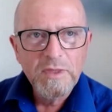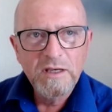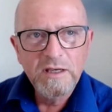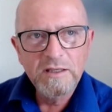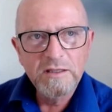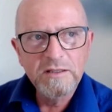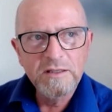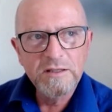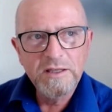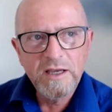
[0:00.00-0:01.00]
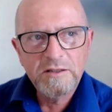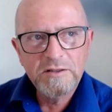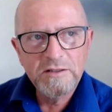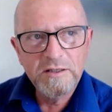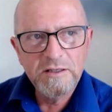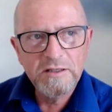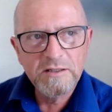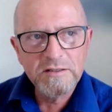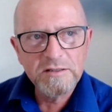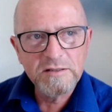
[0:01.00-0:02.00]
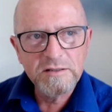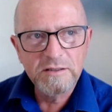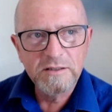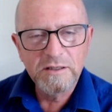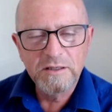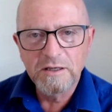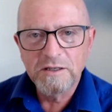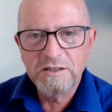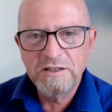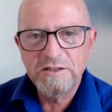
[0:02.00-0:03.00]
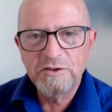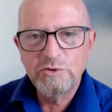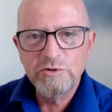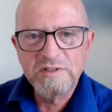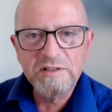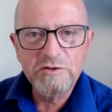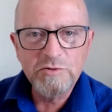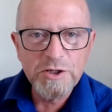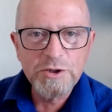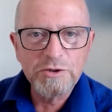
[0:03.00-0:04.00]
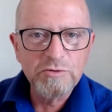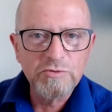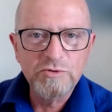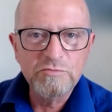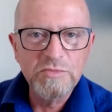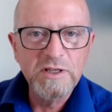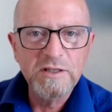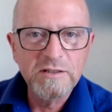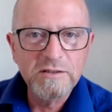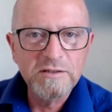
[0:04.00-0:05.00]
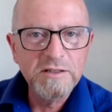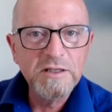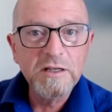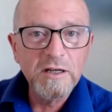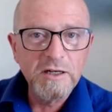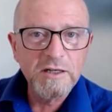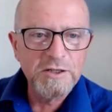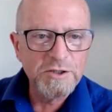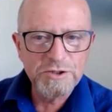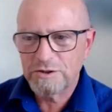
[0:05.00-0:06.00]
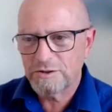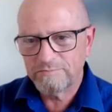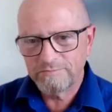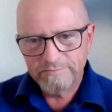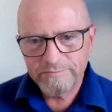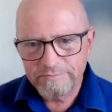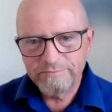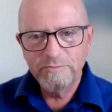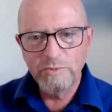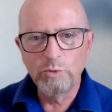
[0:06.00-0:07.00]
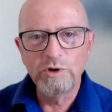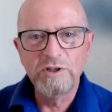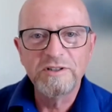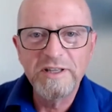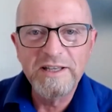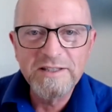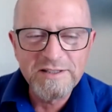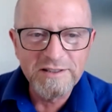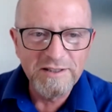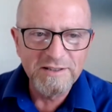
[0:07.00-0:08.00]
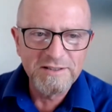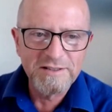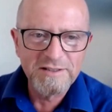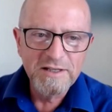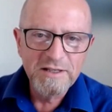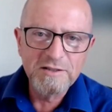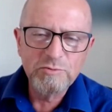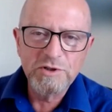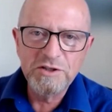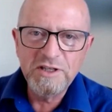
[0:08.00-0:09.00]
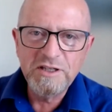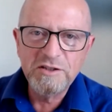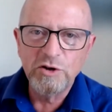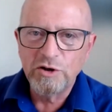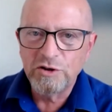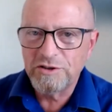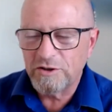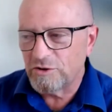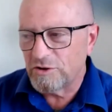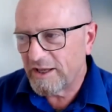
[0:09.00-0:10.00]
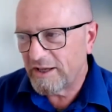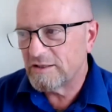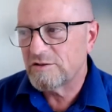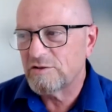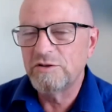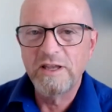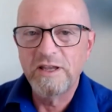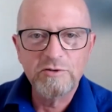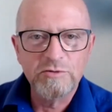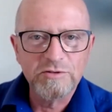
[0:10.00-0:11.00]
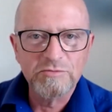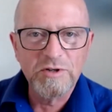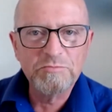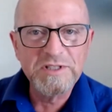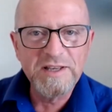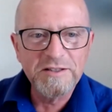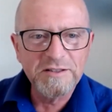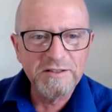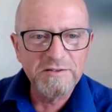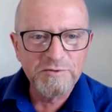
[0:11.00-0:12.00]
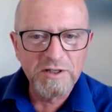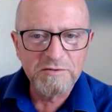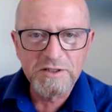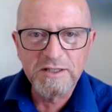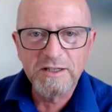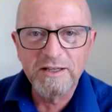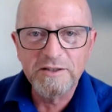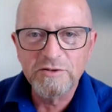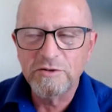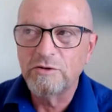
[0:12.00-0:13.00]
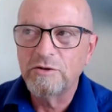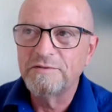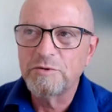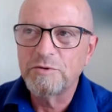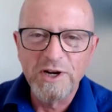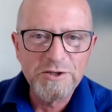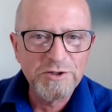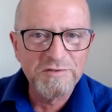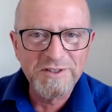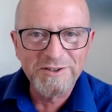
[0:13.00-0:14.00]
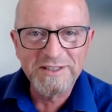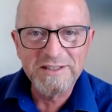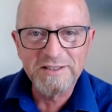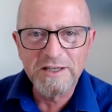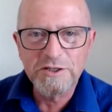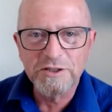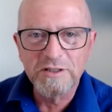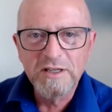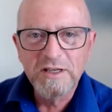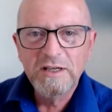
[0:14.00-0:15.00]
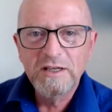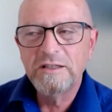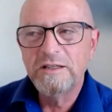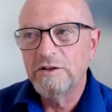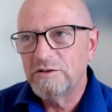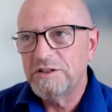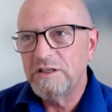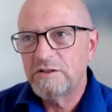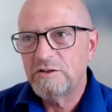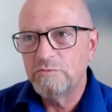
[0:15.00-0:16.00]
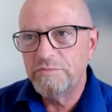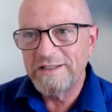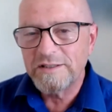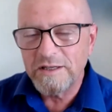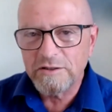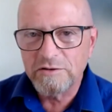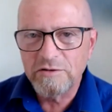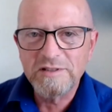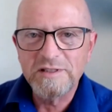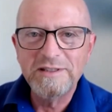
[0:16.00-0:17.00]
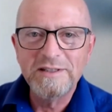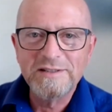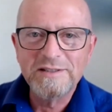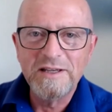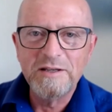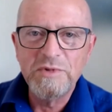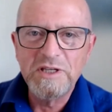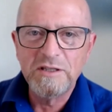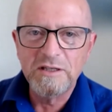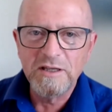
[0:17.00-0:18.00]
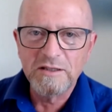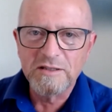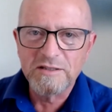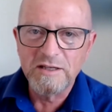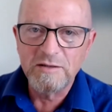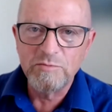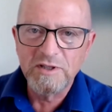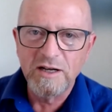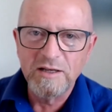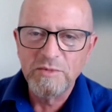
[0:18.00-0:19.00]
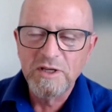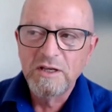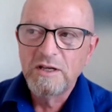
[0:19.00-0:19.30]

And that is akin to a situation room in large world incidents. It's where you need all hands on deck or a representative for every kind or every branch of the organization, and they all need to be synchronous in the same meeting at the same time.